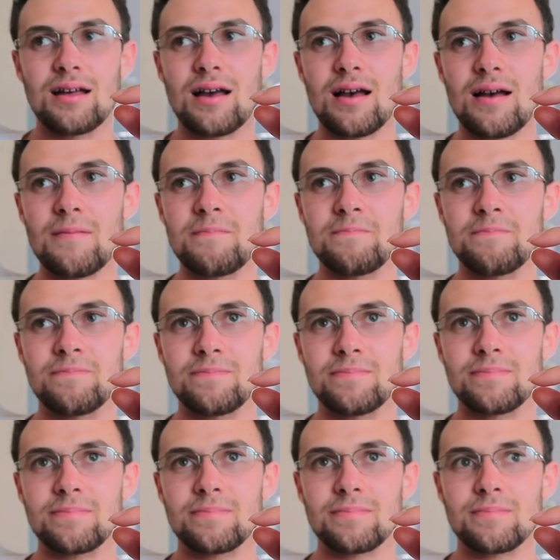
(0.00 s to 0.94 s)
you
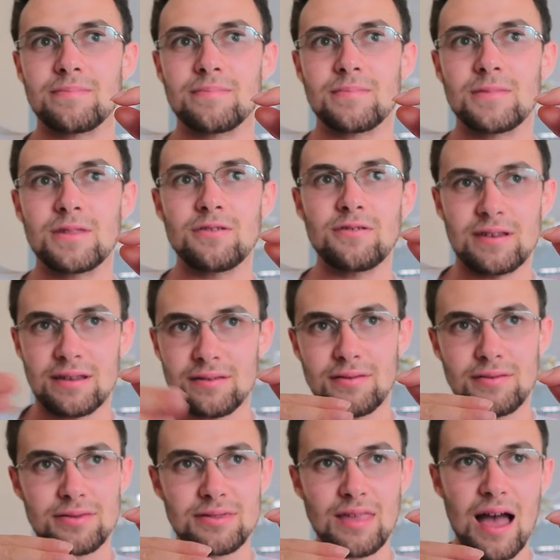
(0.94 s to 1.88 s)
need
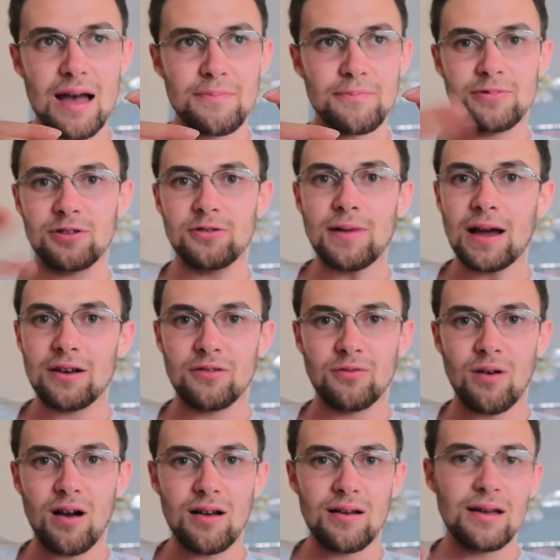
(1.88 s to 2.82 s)
to stop no matter
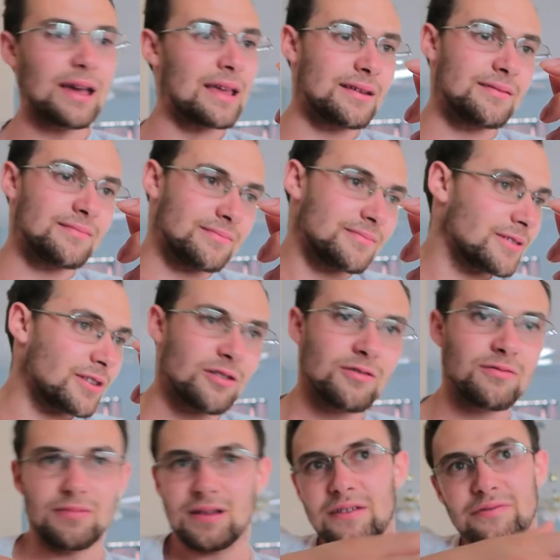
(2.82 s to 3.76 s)
what, and, you
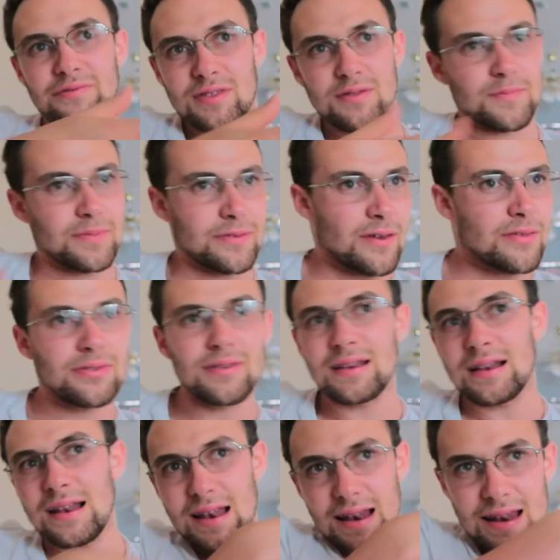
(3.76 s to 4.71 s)
know, if the
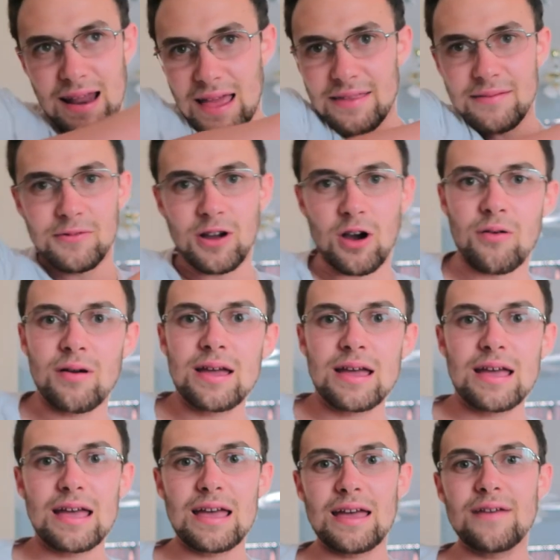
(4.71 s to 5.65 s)
pedestrian, let them go.
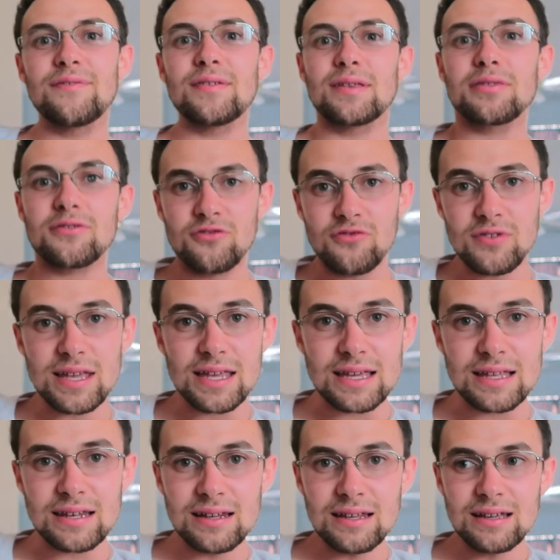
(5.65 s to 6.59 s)
If it's
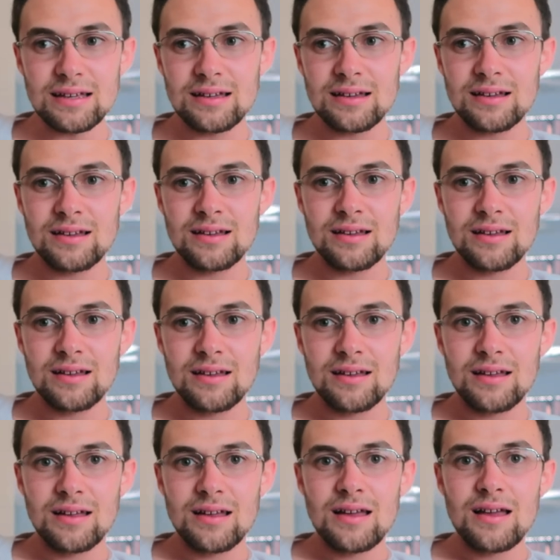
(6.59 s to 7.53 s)
green,
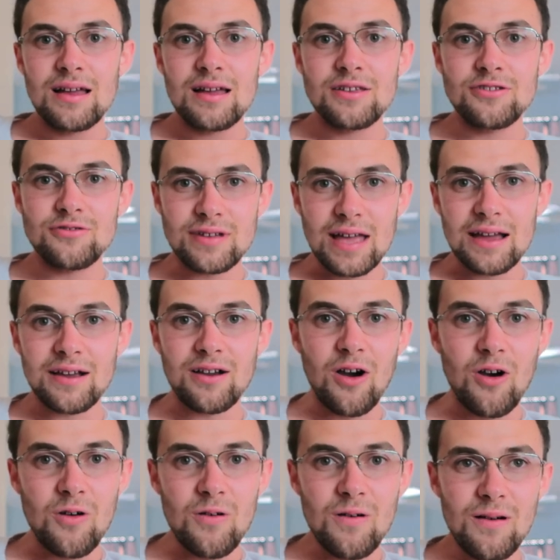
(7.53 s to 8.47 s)
you can
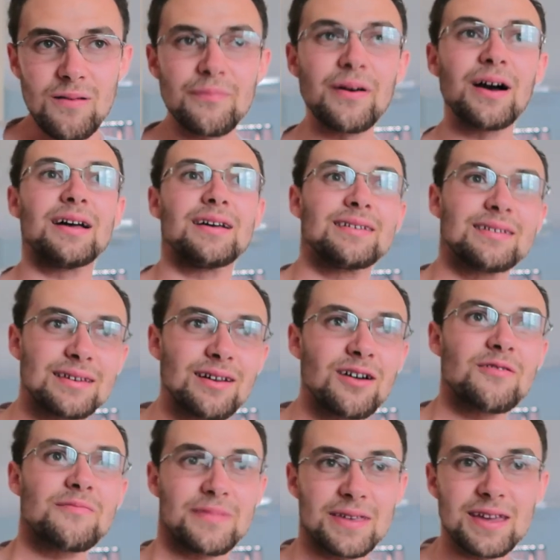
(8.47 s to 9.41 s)
go, but, you
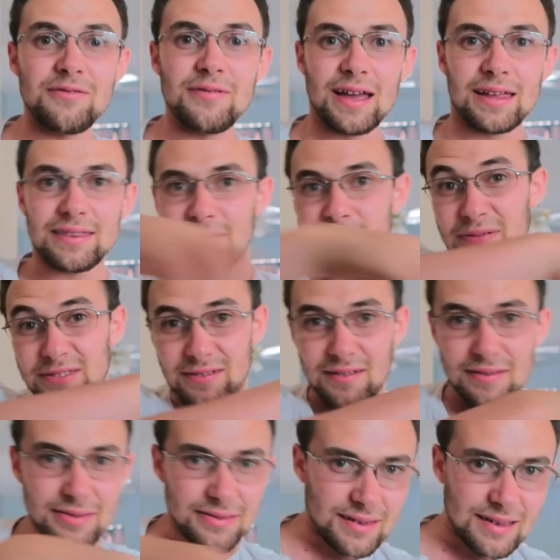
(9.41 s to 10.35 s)
know, be aware, the
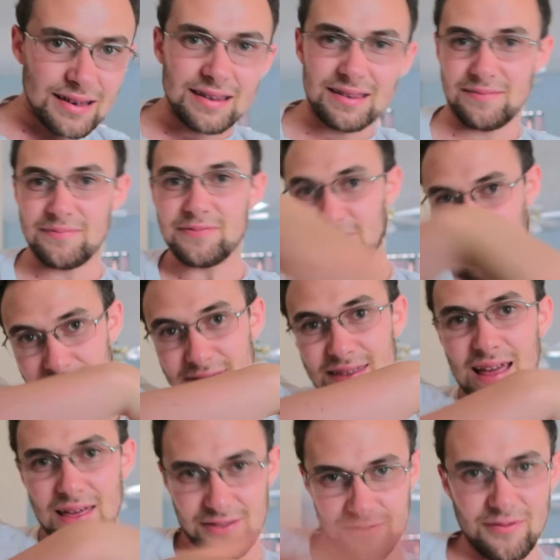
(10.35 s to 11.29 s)
pedestrian
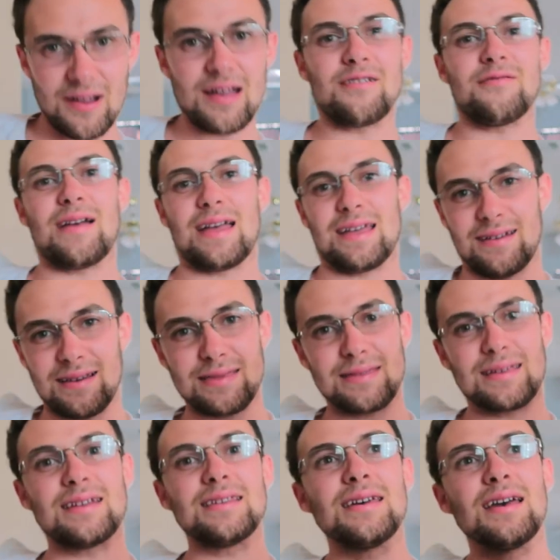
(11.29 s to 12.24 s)
has a right of way, you
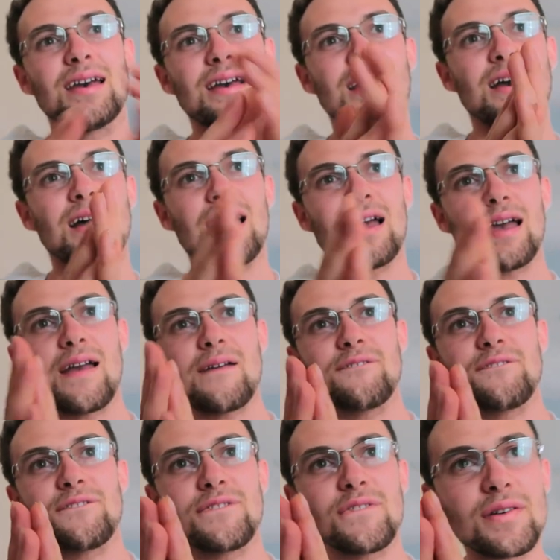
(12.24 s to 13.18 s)
understand?
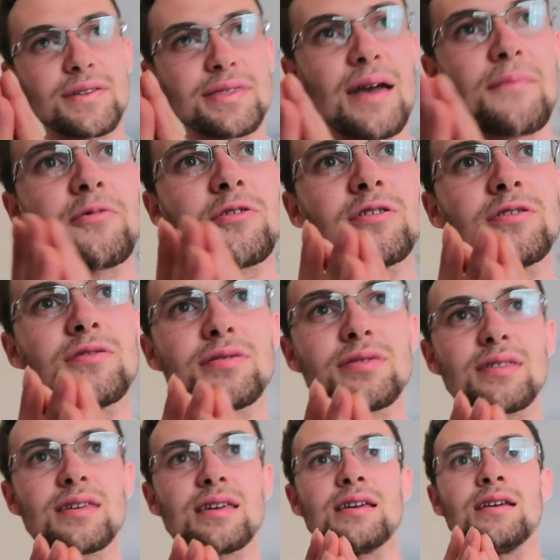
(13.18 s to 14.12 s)
If, for example, you
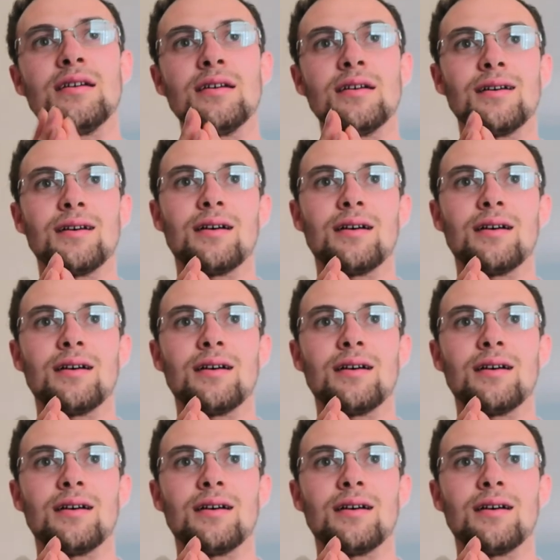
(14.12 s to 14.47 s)
see